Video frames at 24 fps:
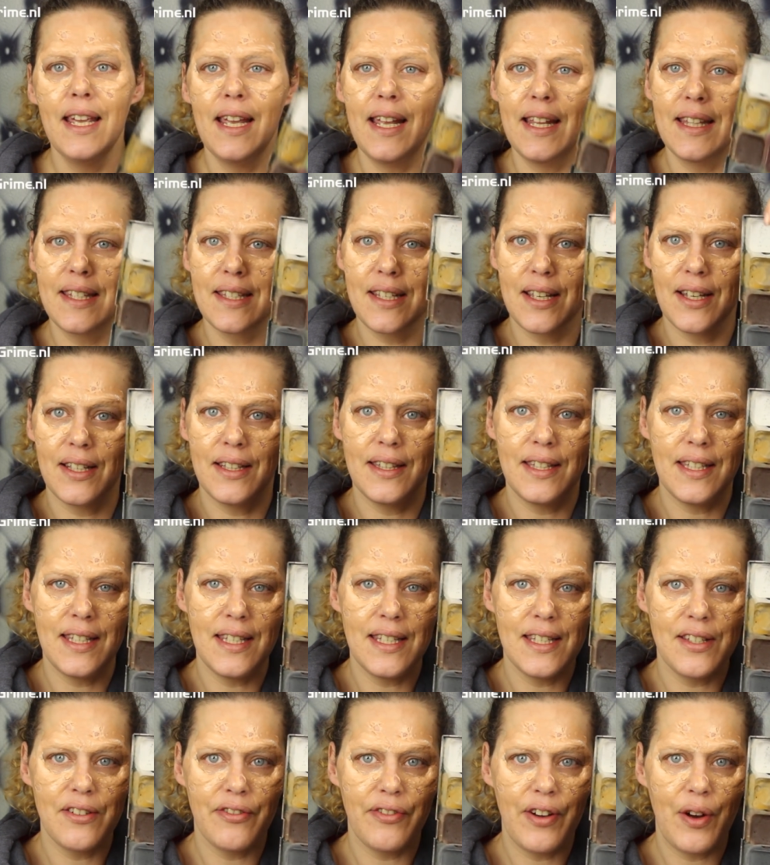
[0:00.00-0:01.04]
It's got
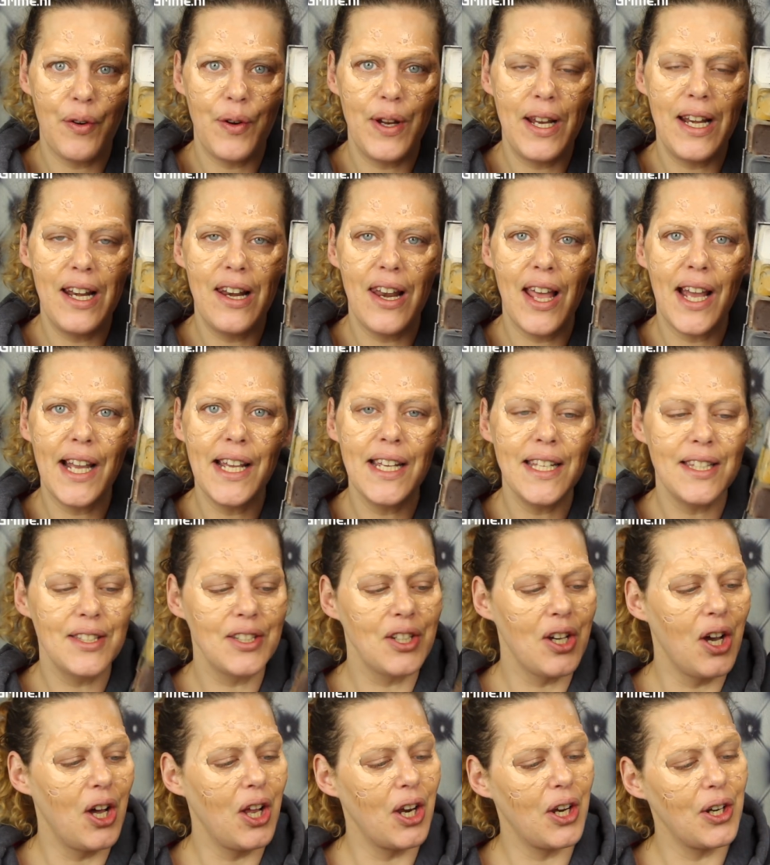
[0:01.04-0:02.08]
these very
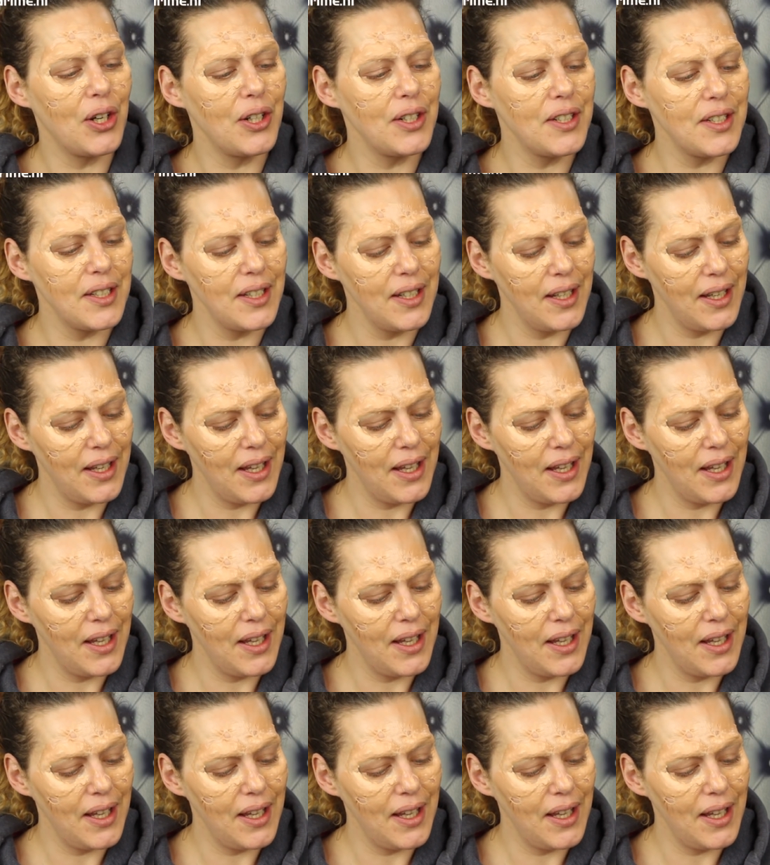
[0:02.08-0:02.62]
light colored